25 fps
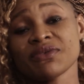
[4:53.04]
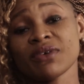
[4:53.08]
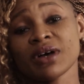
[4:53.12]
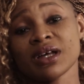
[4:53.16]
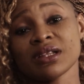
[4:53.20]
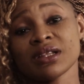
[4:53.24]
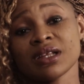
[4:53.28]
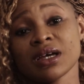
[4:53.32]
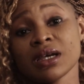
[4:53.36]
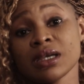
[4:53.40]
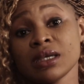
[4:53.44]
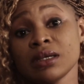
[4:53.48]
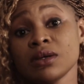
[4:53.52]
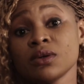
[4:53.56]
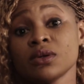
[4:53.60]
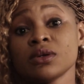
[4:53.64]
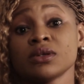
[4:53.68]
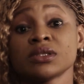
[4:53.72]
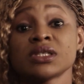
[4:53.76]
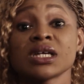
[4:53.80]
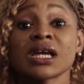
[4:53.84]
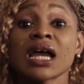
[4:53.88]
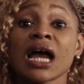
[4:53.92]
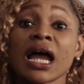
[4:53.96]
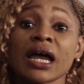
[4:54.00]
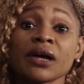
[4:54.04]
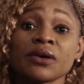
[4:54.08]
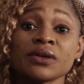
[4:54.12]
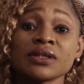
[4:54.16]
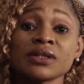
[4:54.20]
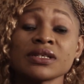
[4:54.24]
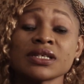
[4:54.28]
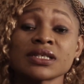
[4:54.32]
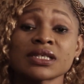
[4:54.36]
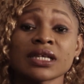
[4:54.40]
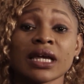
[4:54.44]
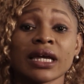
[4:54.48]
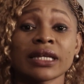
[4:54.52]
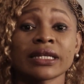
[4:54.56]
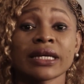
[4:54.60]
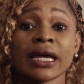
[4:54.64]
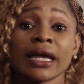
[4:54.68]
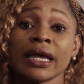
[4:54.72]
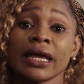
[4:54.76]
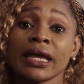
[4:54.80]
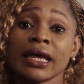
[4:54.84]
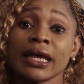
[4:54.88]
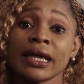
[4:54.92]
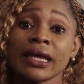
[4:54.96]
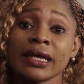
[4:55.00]
father. The guy only said
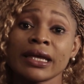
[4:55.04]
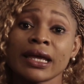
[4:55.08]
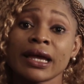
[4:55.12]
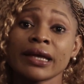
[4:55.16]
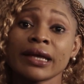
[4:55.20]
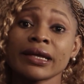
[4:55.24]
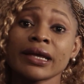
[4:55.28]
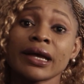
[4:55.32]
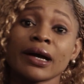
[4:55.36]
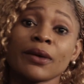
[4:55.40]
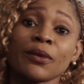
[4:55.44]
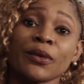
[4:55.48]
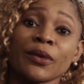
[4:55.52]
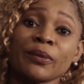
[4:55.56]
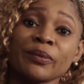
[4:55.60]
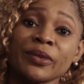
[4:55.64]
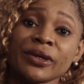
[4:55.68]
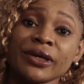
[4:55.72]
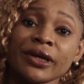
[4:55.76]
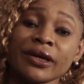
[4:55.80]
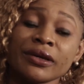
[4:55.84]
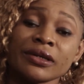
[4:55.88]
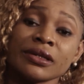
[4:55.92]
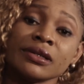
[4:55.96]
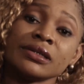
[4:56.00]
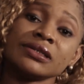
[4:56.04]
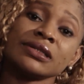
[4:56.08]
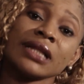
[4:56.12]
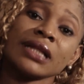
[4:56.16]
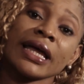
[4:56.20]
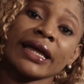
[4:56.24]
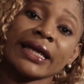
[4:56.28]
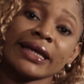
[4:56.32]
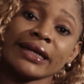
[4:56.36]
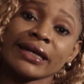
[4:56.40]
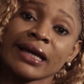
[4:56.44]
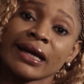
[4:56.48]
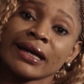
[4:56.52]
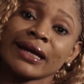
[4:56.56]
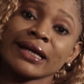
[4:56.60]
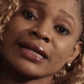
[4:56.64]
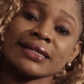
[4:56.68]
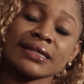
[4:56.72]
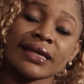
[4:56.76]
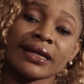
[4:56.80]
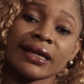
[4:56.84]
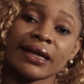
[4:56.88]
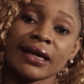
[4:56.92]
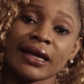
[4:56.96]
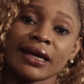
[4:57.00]
Inyanya would be, it's like Inyanya
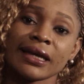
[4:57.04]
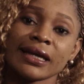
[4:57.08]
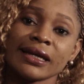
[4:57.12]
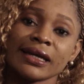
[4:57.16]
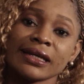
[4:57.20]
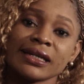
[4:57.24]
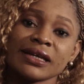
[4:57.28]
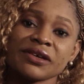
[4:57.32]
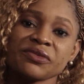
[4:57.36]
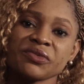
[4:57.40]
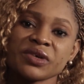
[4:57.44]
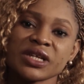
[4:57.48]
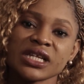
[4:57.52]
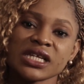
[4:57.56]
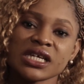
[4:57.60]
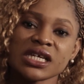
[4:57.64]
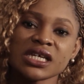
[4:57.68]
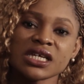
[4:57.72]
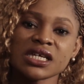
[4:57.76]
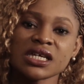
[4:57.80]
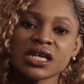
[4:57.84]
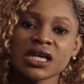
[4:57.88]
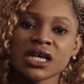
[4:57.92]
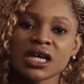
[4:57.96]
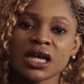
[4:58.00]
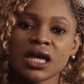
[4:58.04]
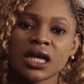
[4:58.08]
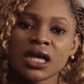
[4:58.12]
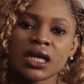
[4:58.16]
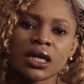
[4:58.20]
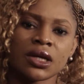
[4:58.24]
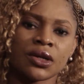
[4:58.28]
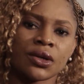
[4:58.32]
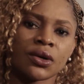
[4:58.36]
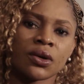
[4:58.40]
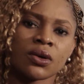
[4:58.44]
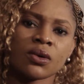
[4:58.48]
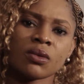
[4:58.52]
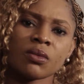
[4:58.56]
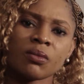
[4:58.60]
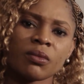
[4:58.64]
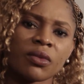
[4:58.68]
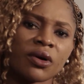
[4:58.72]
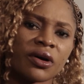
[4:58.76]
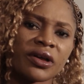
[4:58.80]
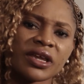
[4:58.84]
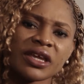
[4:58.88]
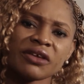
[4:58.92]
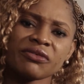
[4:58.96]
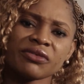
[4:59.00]
is a gay. He didn't really you know.
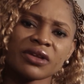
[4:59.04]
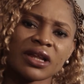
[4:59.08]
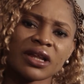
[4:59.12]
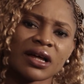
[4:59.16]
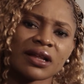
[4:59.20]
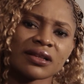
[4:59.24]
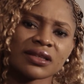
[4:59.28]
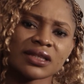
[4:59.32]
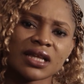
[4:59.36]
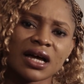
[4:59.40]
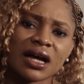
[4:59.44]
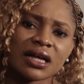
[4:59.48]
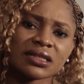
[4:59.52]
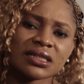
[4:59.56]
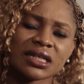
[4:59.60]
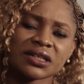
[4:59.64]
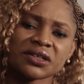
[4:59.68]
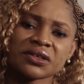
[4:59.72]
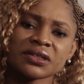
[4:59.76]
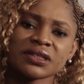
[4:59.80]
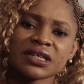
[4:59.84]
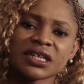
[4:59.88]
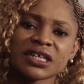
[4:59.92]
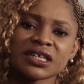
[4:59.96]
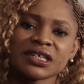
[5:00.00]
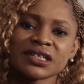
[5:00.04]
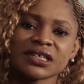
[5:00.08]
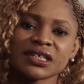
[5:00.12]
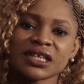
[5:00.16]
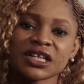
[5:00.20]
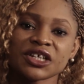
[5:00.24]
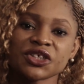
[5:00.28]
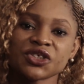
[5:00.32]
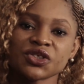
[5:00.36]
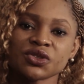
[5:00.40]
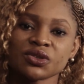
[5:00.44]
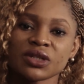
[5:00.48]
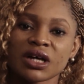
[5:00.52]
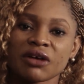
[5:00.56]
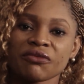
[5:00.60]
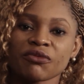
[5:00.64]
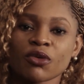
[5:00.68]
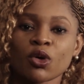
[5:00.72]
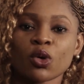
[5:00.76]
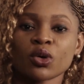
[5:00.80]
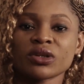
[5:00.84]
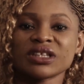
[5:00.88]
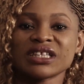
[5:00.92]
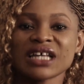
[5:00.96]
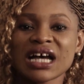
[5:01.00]
But even at that, I don't think Kenya should have
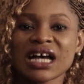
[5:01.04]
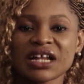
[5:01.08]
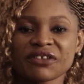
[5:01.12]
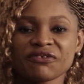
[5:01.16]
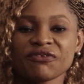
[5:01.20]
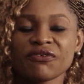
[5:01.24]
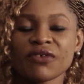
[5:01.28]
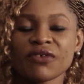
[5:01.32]
gone that